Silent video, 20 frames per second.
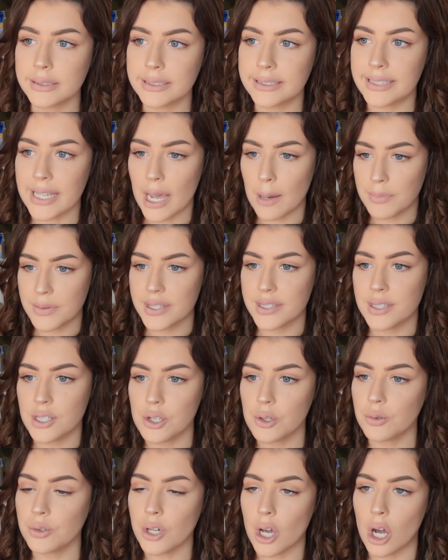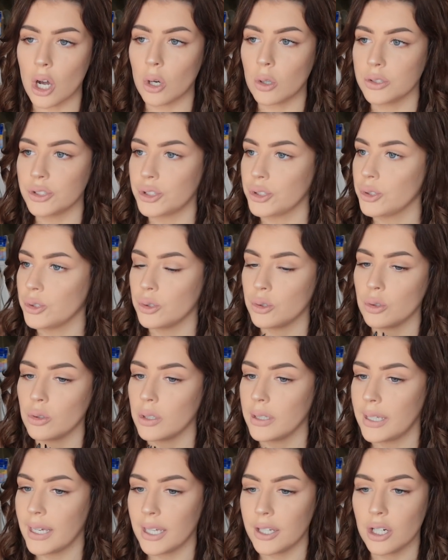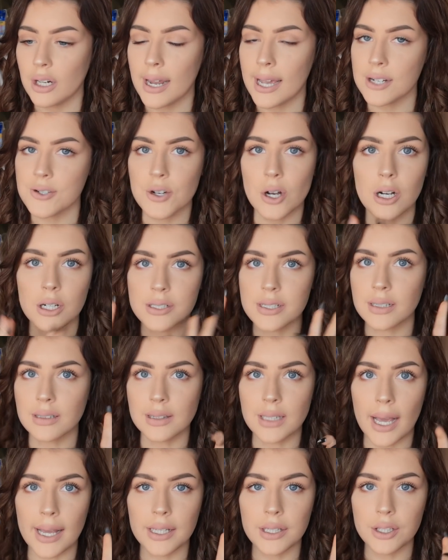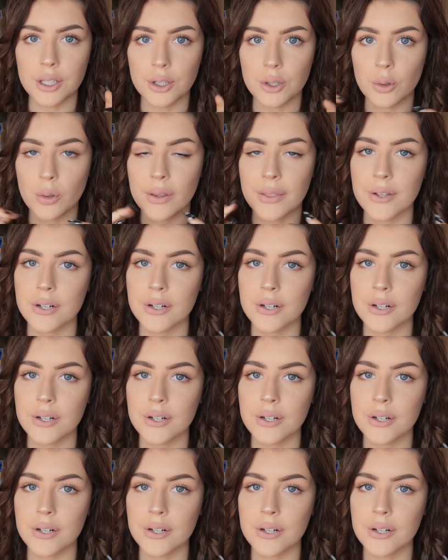depths you go to get your hedgehog to like you,